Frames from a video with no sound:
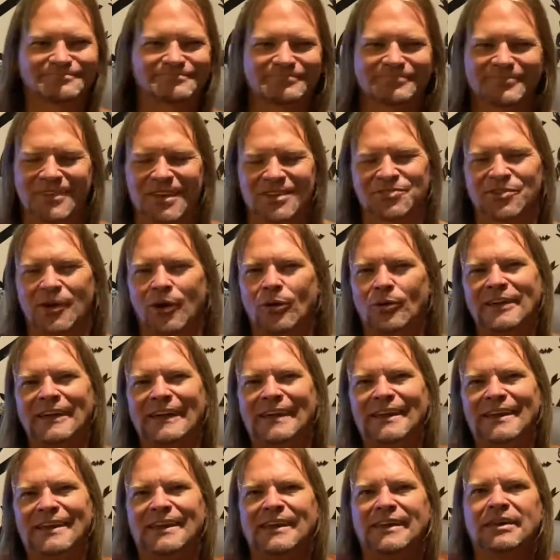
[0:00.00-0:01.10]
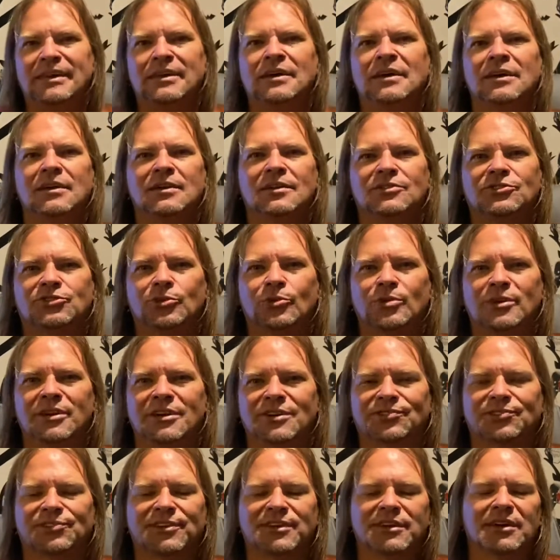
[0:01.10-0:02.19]
its own entity to an
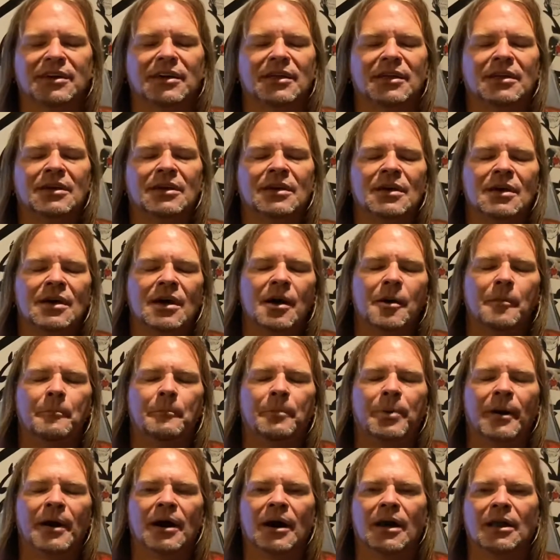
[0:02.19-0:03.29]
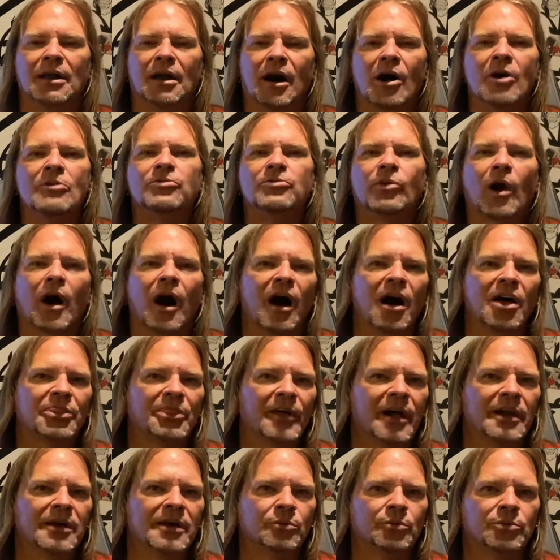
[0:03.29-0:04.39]
extent. But overall, I
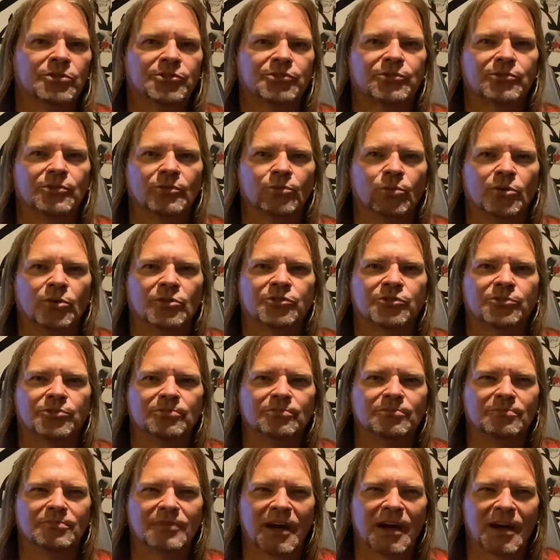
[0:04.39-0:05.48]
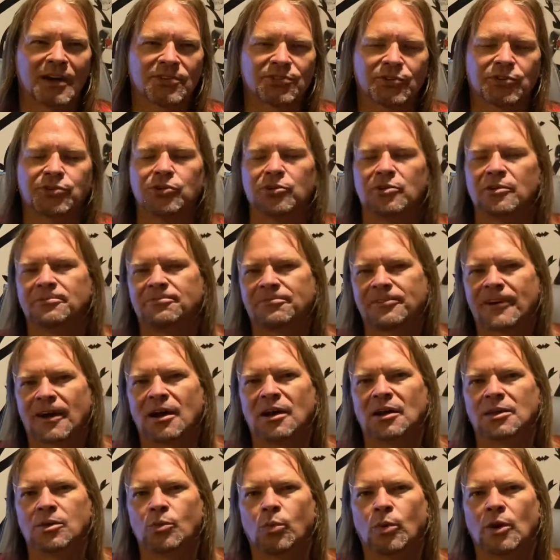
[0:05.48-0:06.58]
thought it was executed
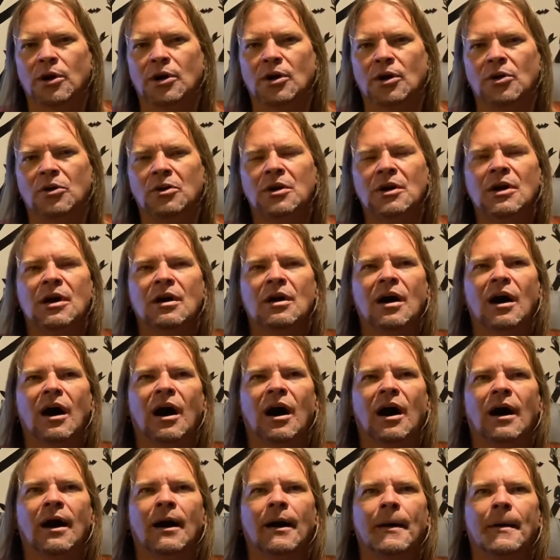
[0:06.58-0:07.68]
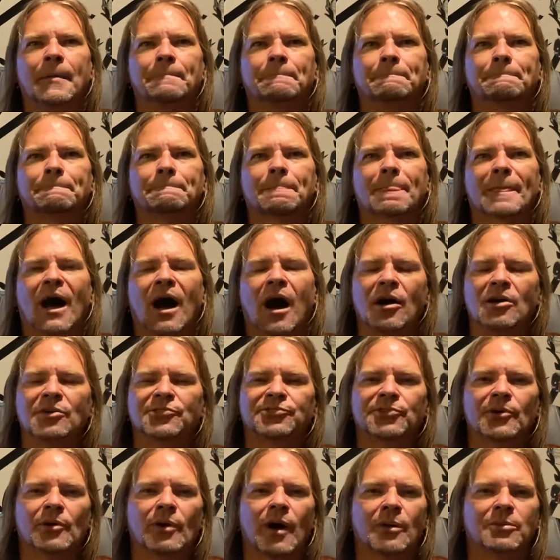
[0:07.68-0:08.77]
fairly well.
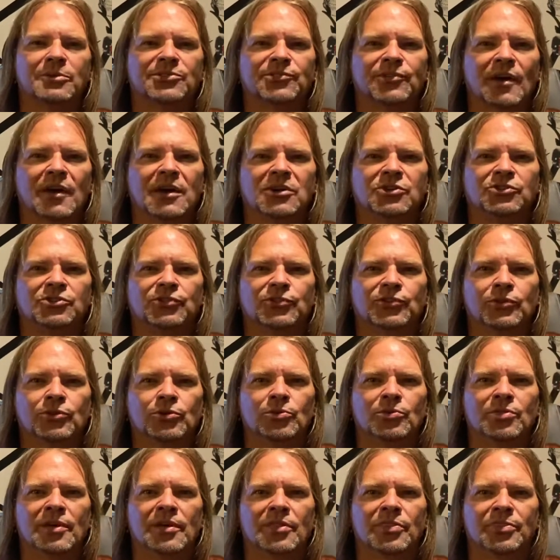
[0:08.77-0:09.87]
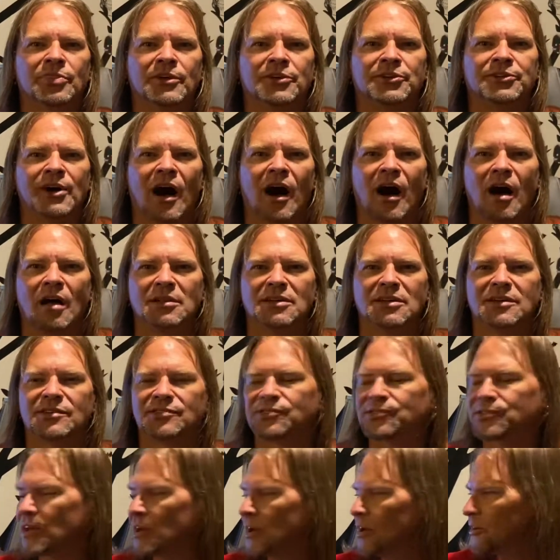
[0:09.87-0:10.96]
Also, I would say, too, that the doll
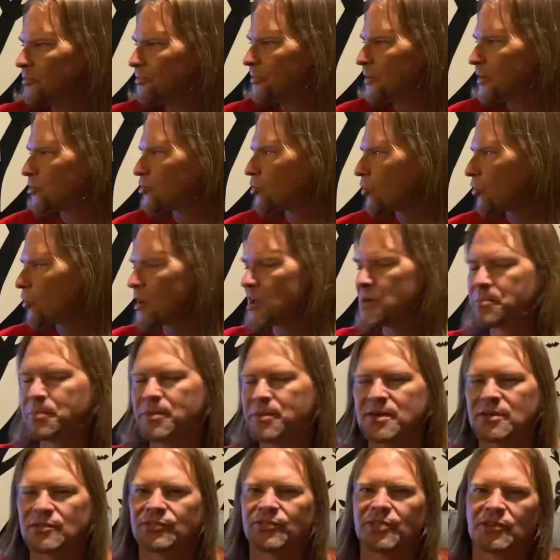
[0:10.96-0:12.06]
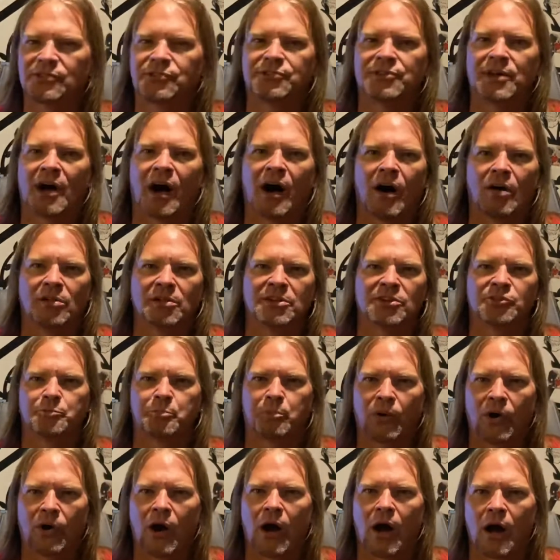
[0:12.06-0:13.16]
itself, as creepy as this doll is,
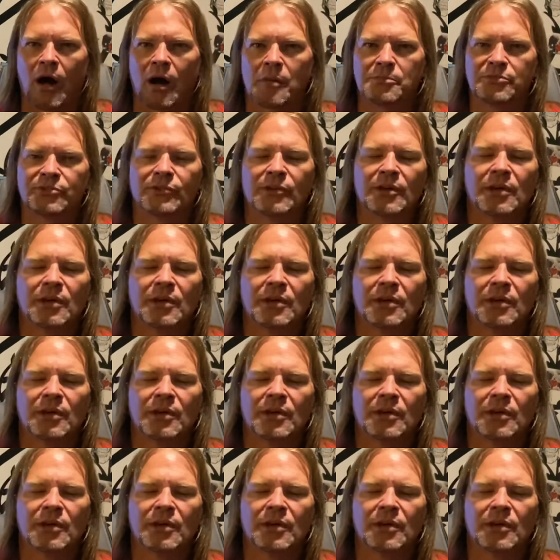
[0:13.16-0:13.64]
Brahms,